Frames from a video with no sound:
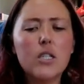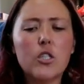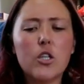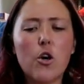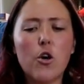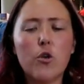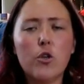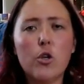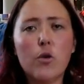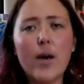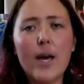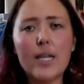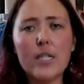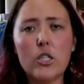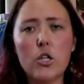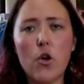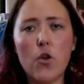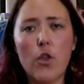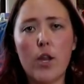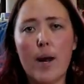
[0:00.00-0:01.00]
So you
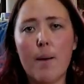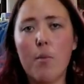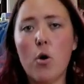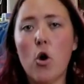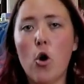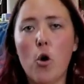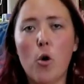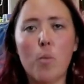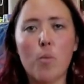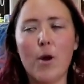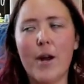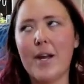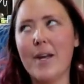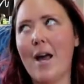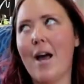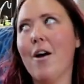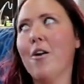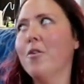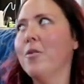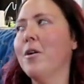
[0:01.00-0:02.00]
guys know that I'm home right
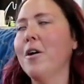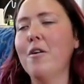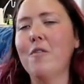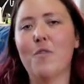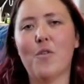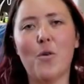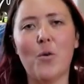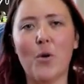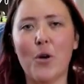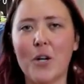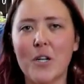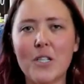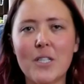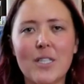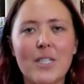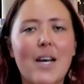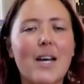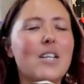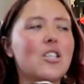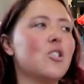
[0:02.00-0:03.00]
now, of course,
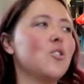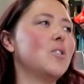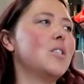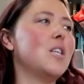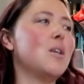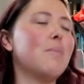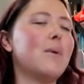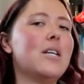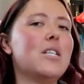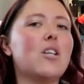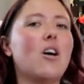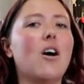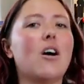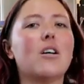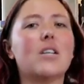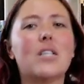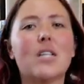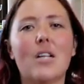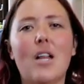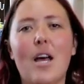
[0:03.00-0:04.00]
as you see my
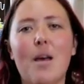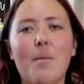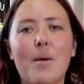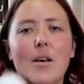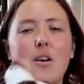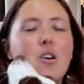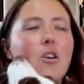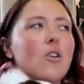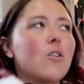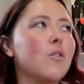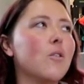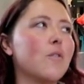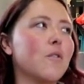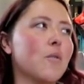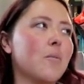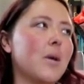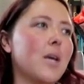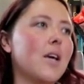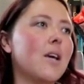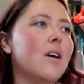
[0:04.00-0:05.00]
dog's climbing all
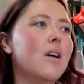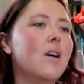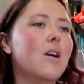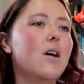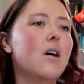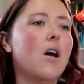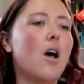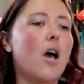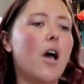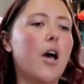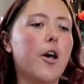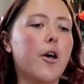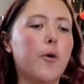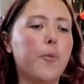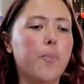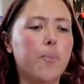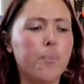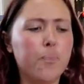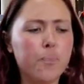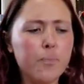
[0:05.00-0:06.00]
over me.
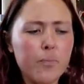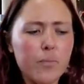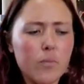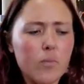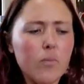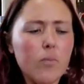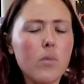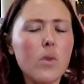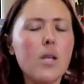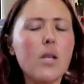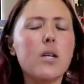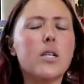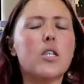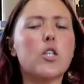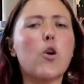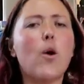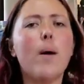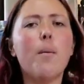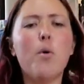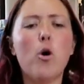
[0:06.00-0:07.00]
Um,
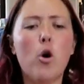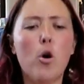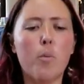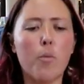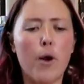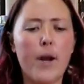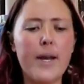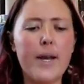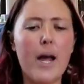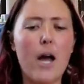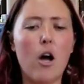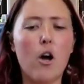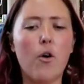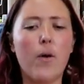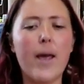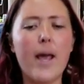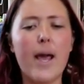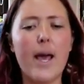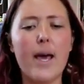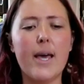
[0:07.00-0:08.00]
so I'm home right now,
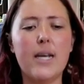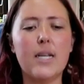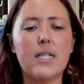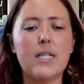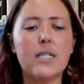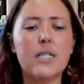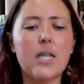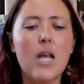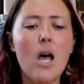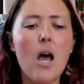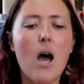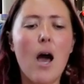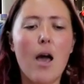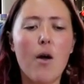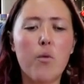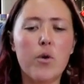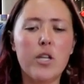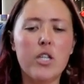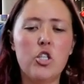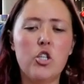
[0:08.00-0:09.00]
and
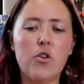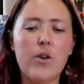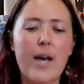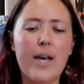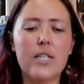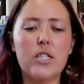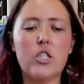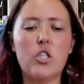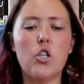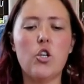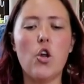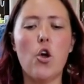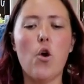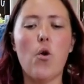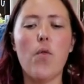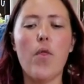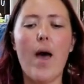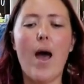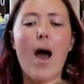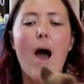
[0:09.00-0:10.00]
I wanted you guys to
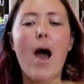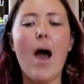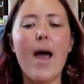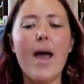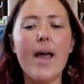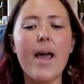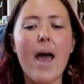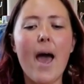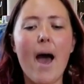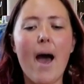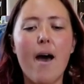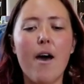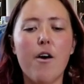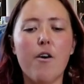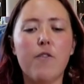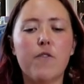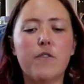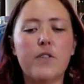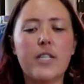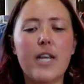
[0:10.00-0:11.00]
know that I
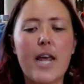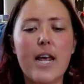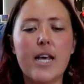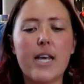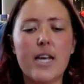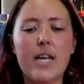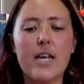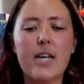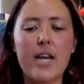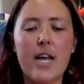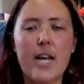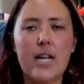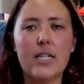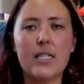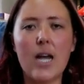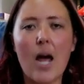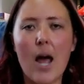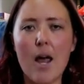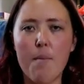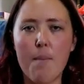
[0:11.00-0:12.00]
have taken a
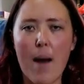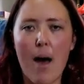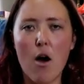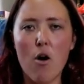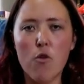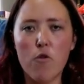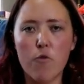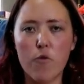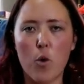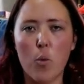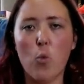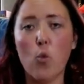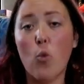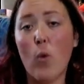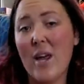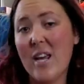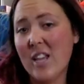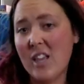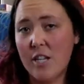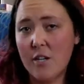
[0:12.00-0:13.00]
time out from
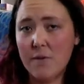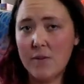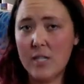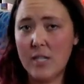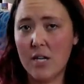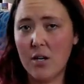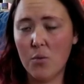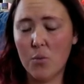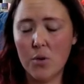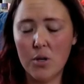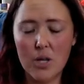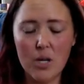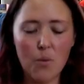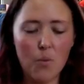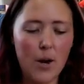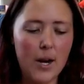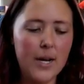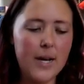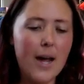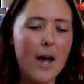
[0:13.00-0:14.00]
weightlifting really
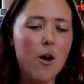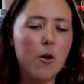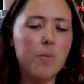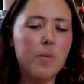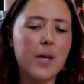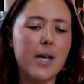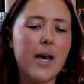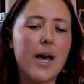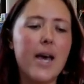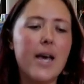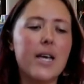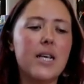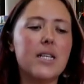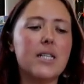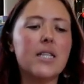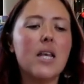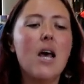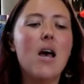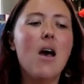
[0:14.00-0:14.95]
right now, because